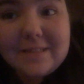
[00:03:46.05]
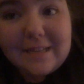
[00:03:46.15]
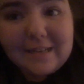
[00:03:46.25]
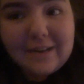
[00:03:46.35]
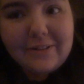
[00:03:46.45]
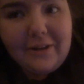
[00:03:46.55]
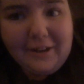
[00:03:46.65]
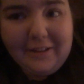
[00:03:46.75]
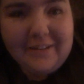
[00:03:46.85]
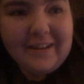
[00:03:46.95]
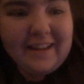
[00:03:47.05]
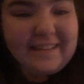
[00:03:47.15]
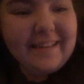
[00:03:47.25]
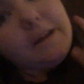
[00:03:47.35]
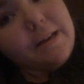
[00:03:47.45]
It's like 9 o'clock at
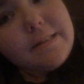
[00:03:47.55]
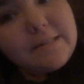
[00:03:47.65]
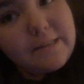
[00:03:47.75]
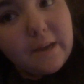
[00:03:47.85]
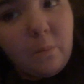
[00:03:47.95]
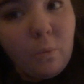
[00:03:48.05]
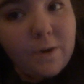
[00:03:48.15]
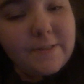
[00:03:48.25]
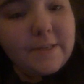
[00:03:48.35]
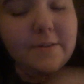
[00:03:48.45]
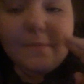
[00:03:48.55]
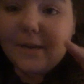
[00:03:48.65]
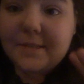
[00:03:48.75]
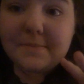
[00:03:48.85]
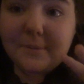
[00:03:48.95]
night. My cousin Sam was here. My
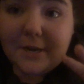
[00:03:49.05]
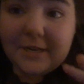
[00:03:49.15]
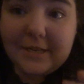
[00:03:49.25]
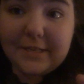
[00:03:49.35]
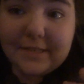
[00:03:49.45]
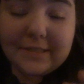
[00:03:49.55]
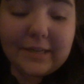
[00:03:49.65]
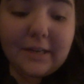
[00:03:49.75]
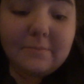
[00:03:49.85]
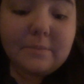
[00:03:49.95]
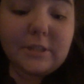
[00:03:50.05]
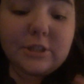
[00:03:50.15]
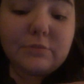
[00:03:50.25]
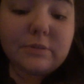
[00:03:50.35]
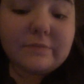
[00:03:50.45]
cousin Brandy didn't come
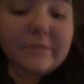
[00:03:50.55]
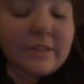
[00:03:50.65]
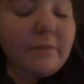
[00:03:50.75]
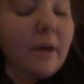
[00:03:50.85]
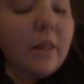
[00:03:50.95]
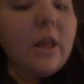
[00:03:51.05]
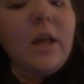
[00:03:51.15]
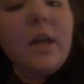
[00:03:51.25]
because she wasn't feeling well.